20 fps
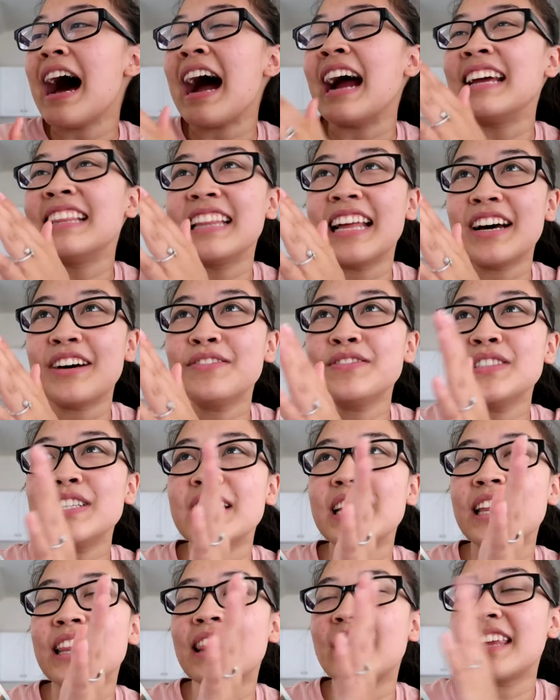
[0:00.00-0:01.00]
I
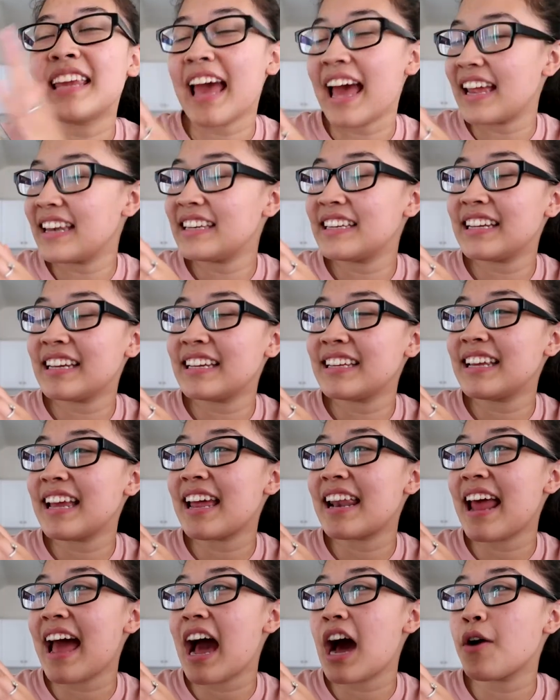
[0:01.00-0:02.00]
loved the ending
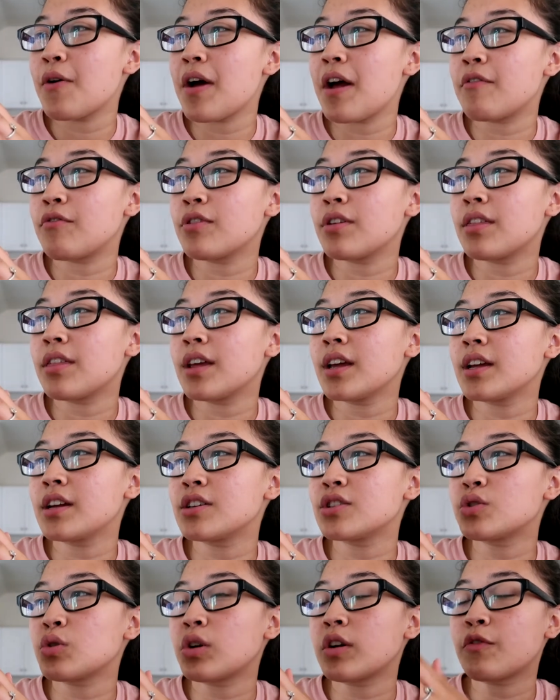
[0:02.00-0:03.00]
and how
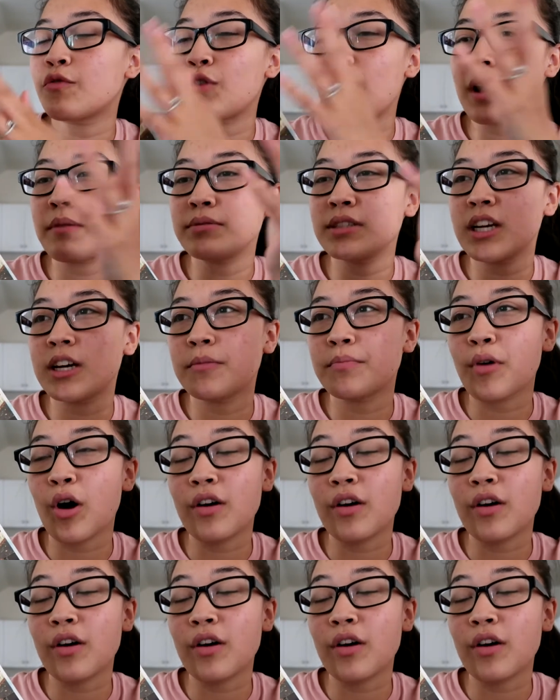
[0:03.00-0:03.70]
everything sort of wrapped up.